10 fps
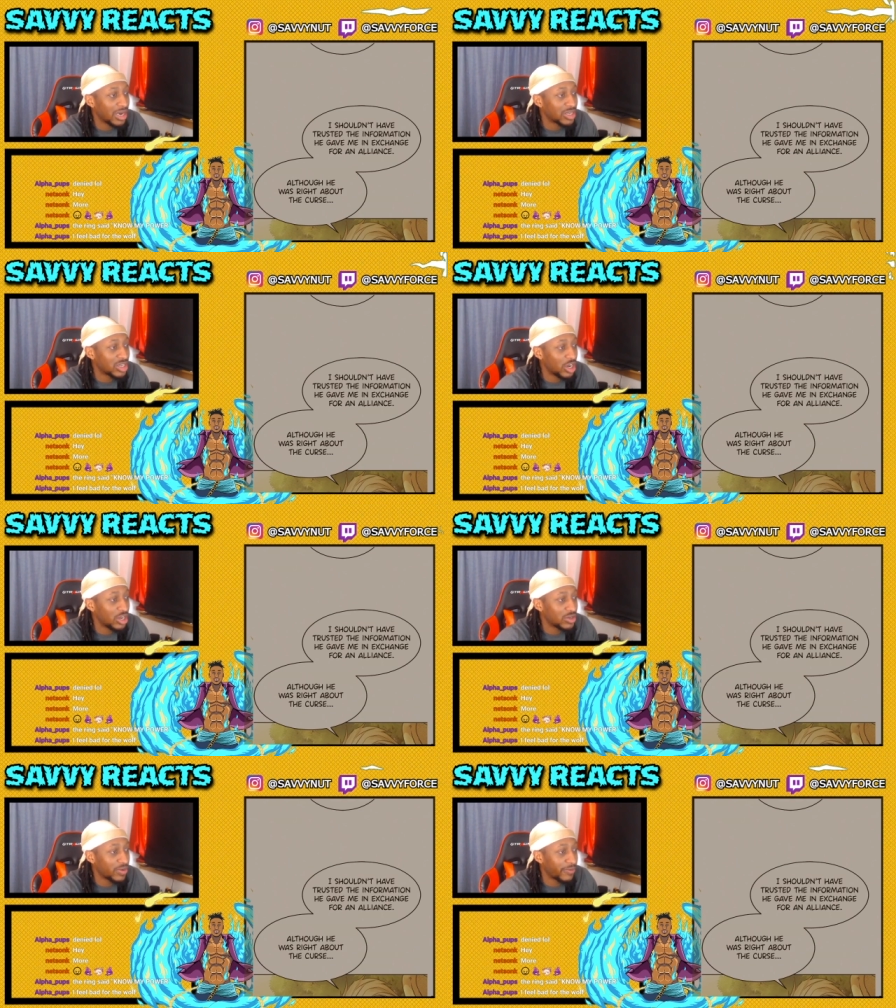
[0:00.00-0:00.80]
in
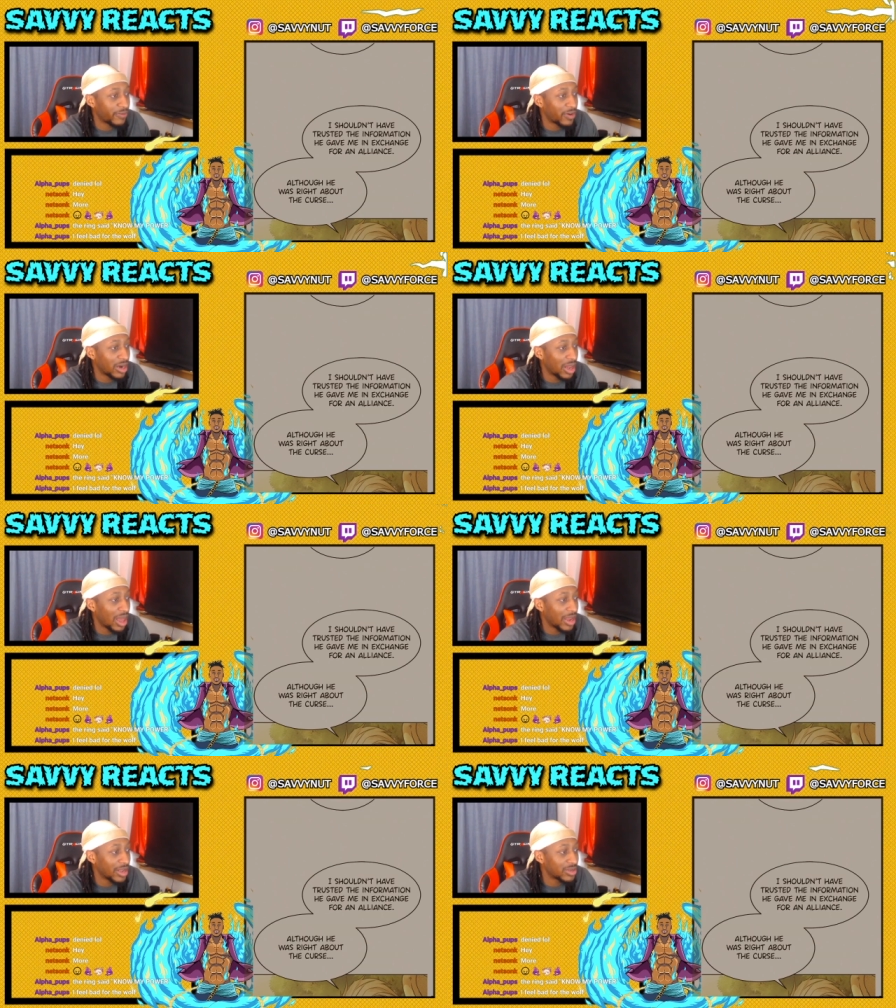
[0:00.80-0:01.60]
exchange for an
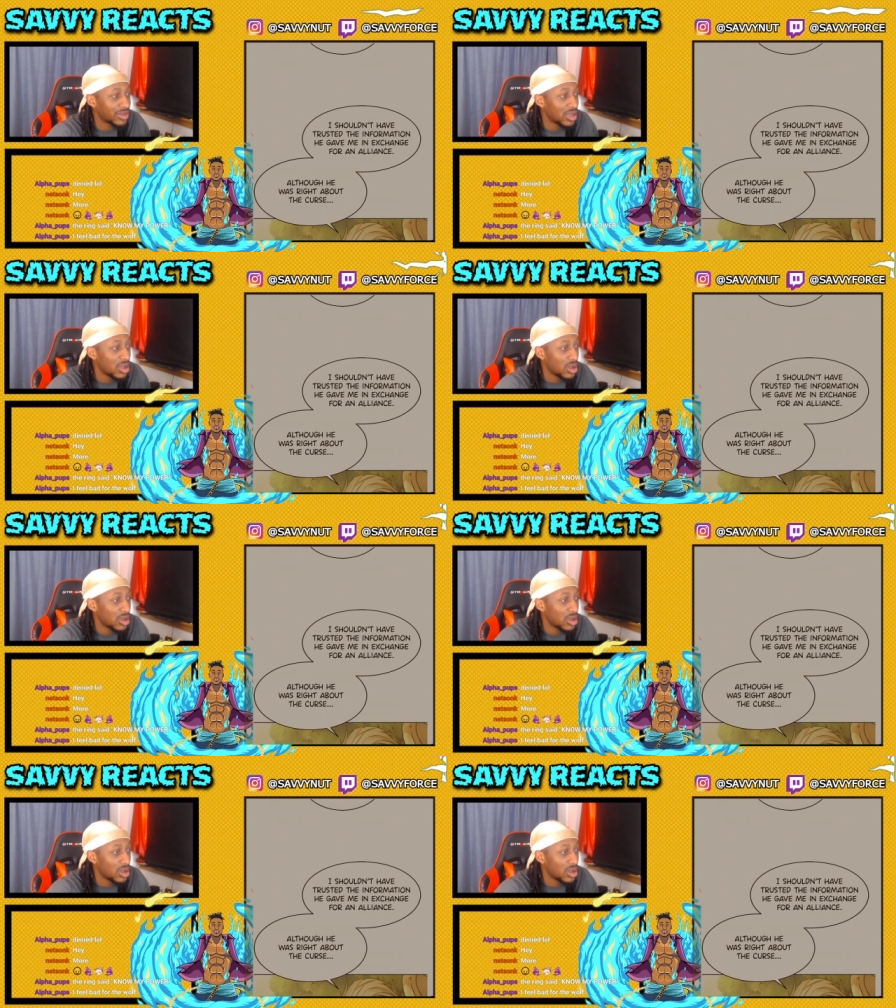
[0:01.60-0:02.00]
alliance,